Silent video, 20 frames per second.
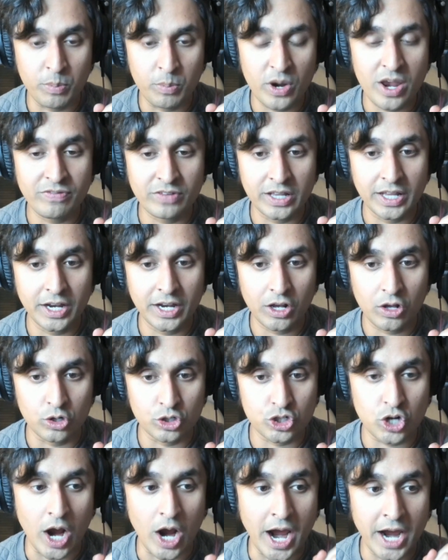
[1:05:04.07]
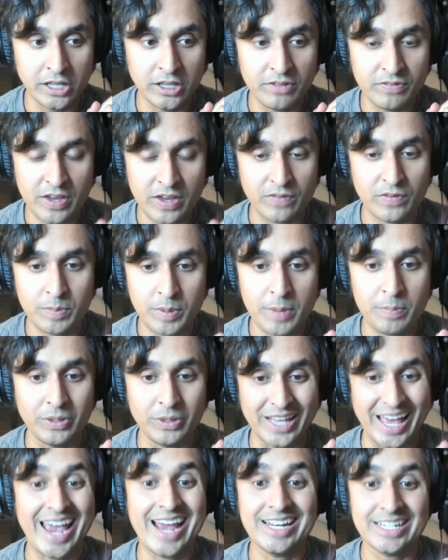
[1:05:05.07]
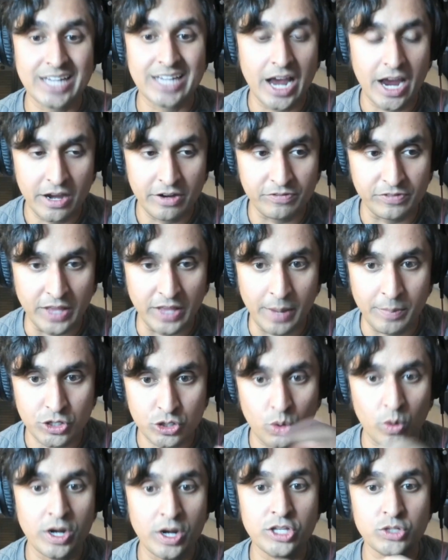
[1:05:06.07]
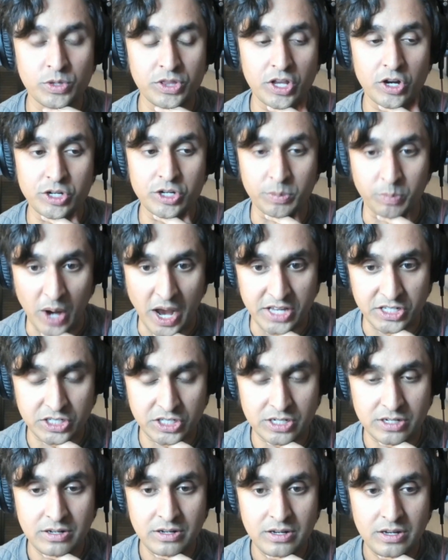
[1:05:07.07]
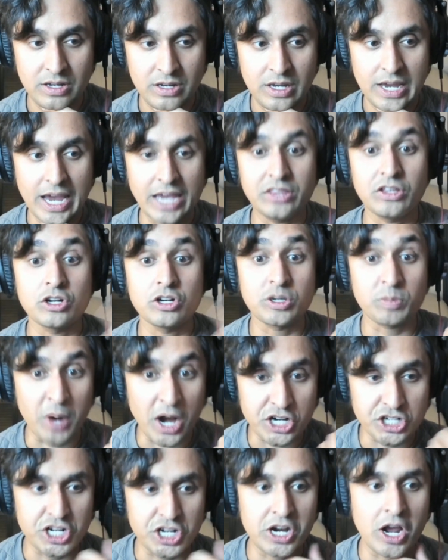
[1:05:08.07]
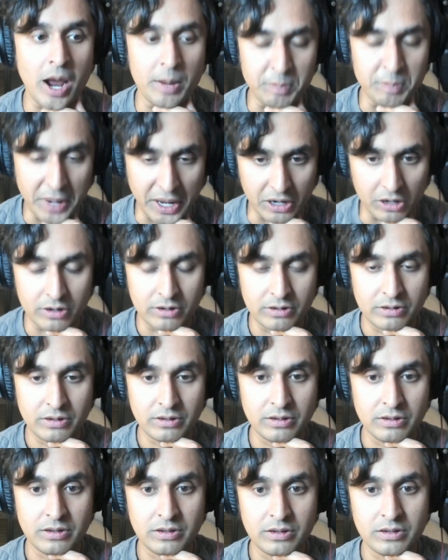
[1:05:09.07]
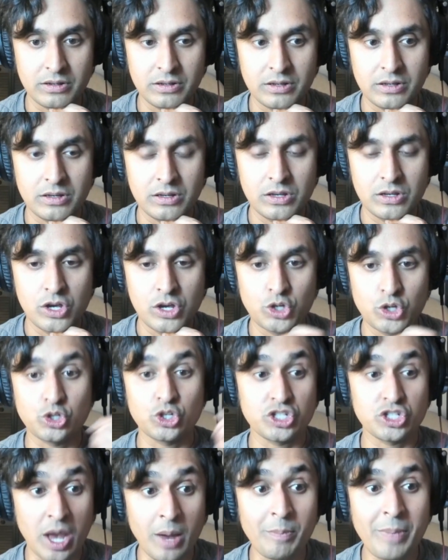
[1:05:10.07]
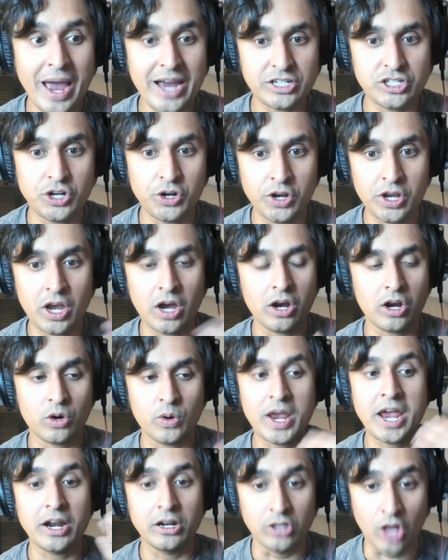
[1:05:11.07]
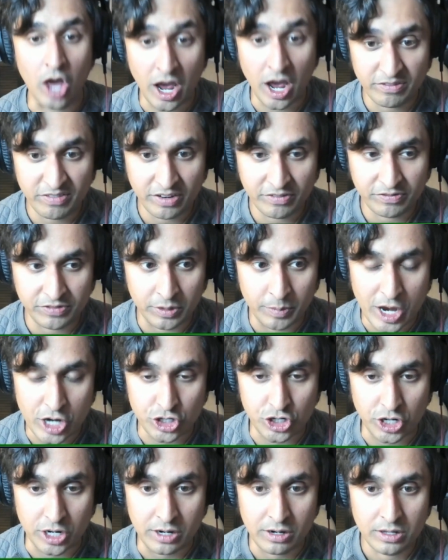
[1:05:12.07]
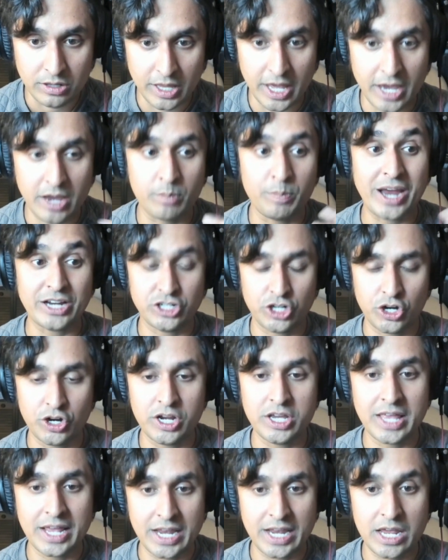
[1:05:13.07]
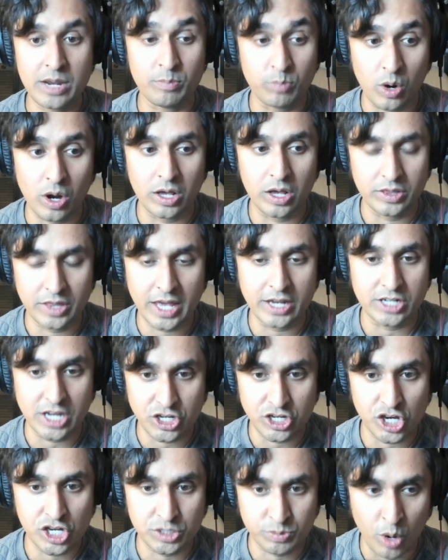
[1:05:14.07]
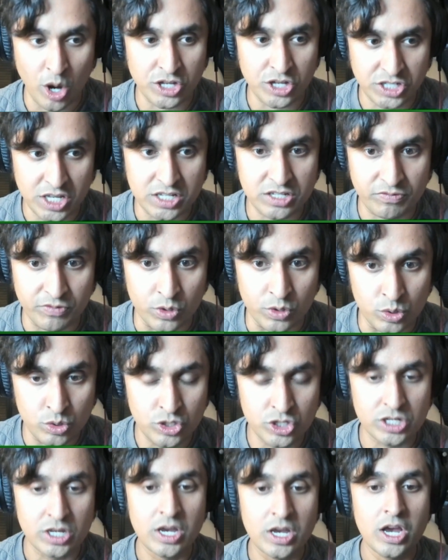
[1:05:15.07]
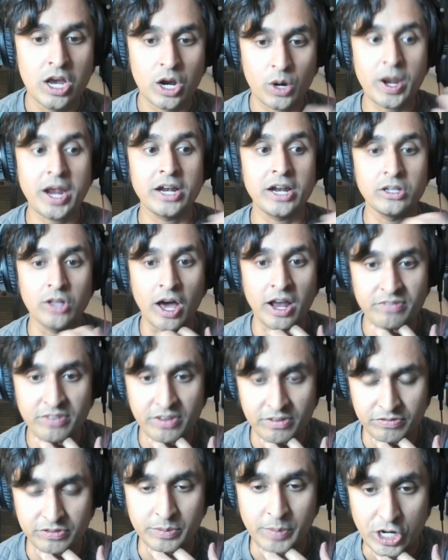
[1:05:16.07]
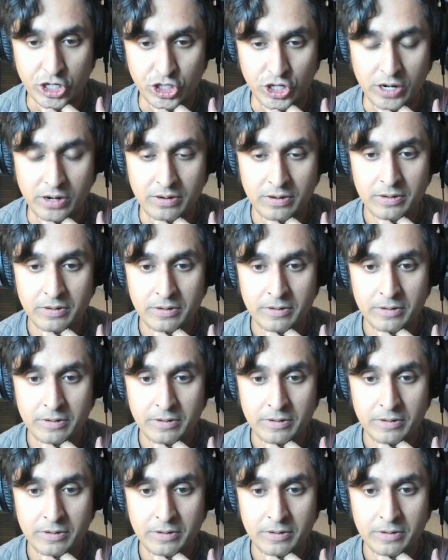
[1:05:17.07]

a brief clinical trial of giving people anti-inflammatories when they're depressed, and their depression got better. So some bacteria create a lot of inflammation, like bacteria that eat uh, that digest processed foods create a lot of inflammation.